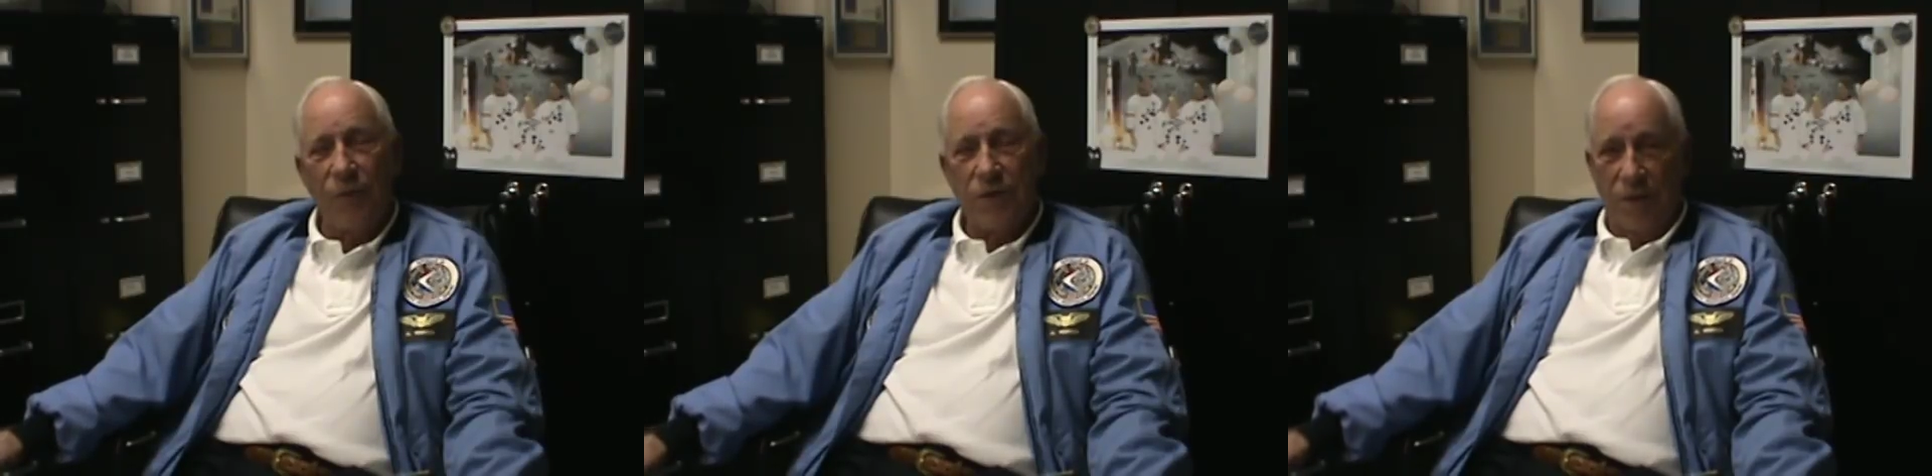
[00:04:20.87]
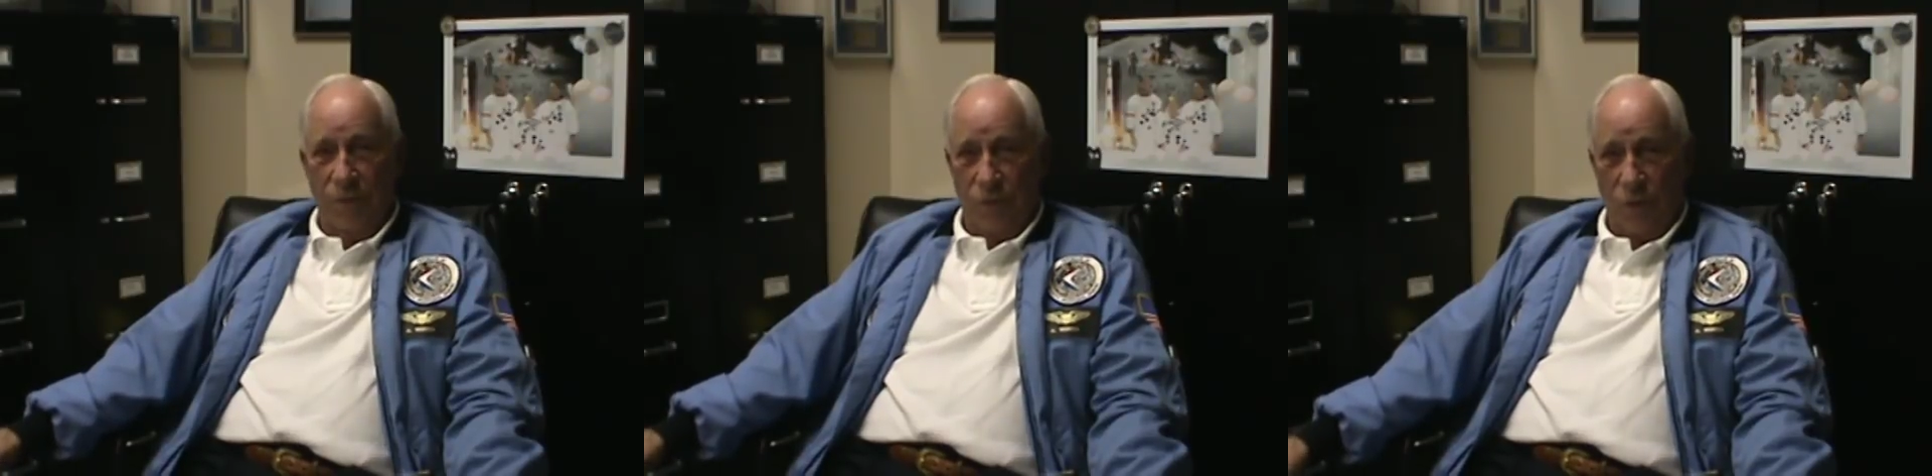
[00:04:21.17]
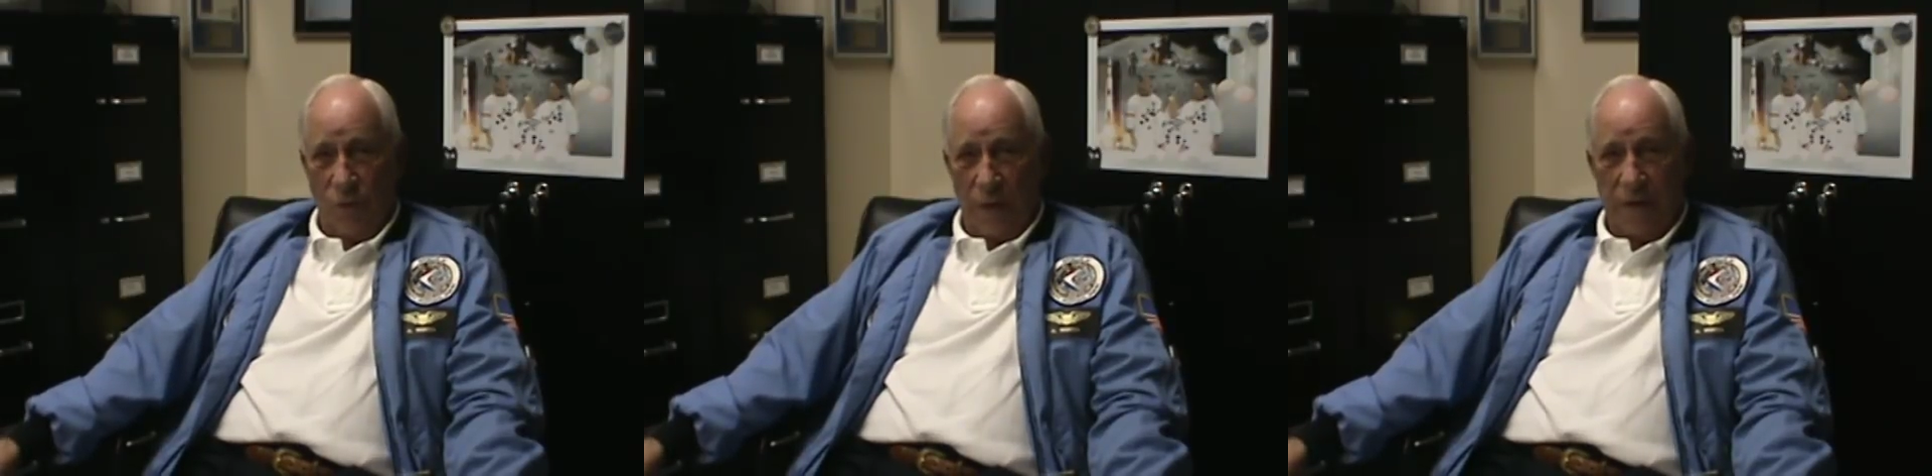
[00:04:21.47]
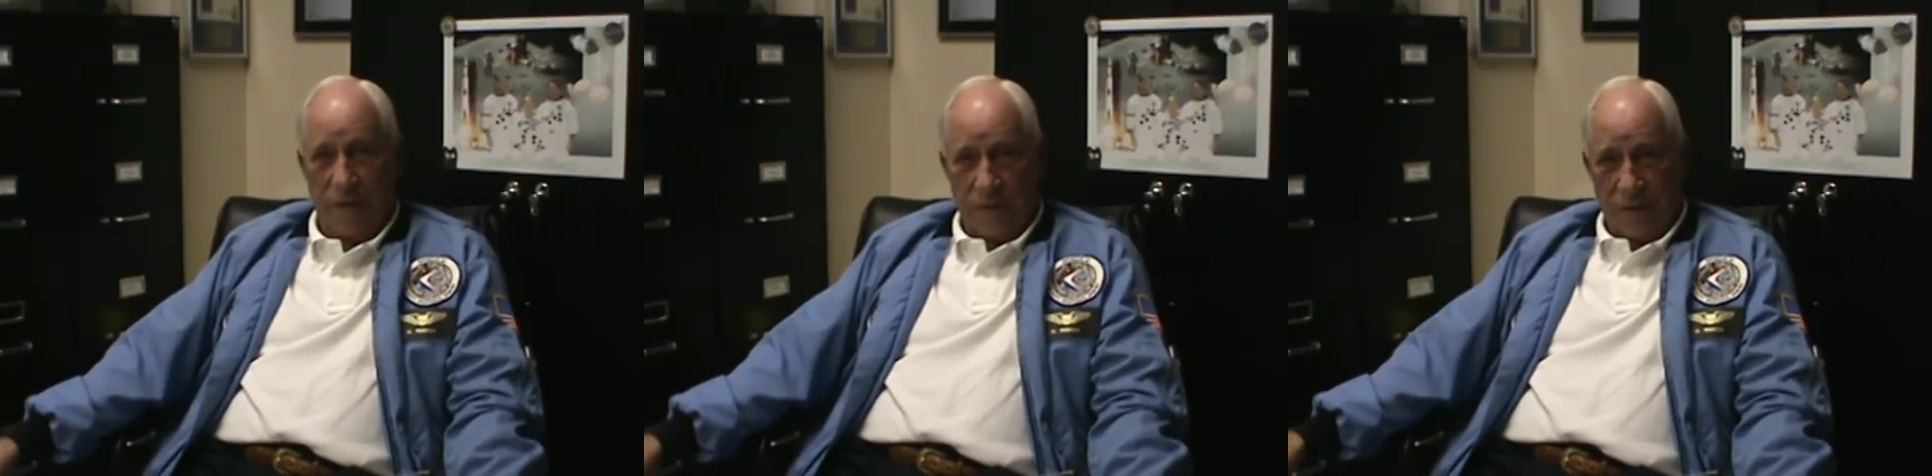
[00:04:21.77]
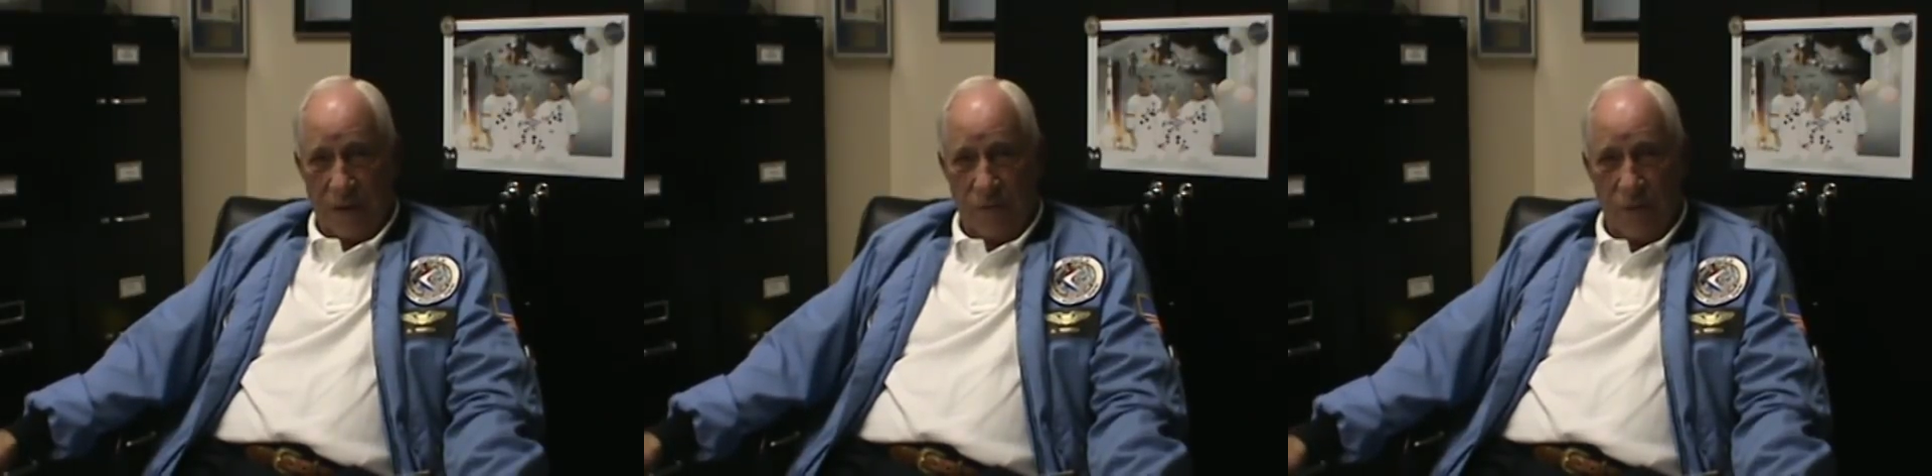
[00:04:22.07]
the reason it was so quick is
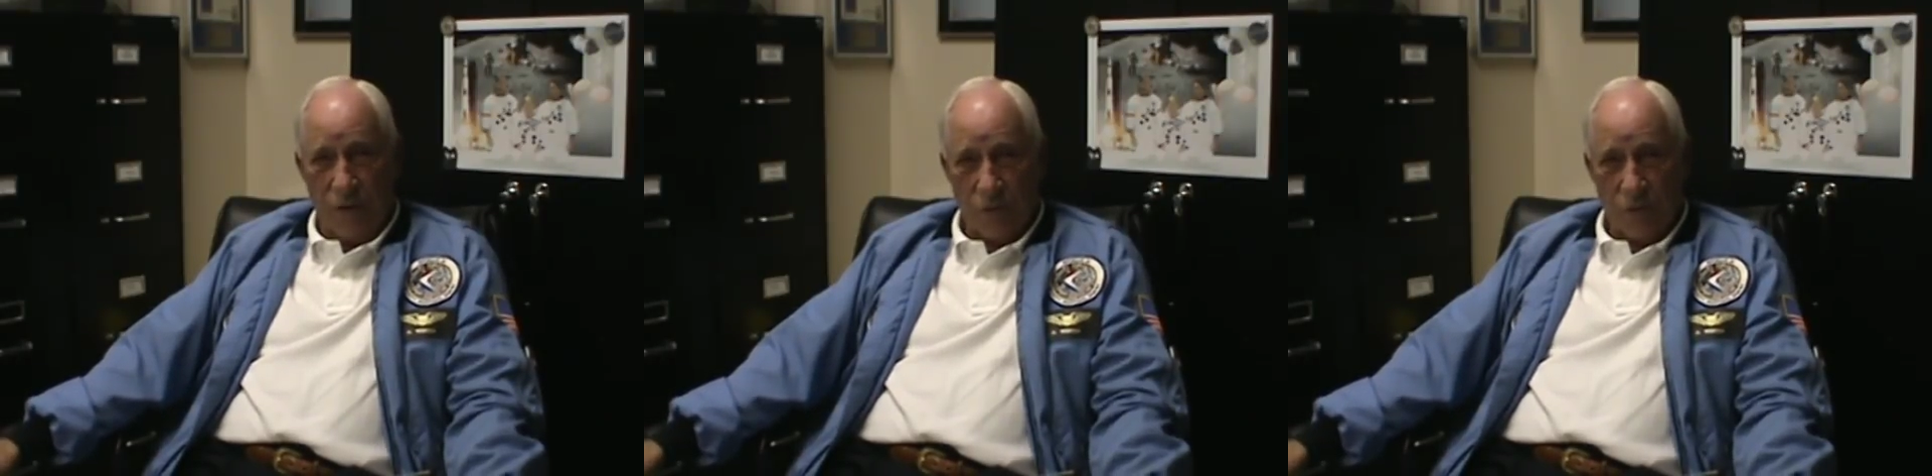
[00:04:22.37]
because I trained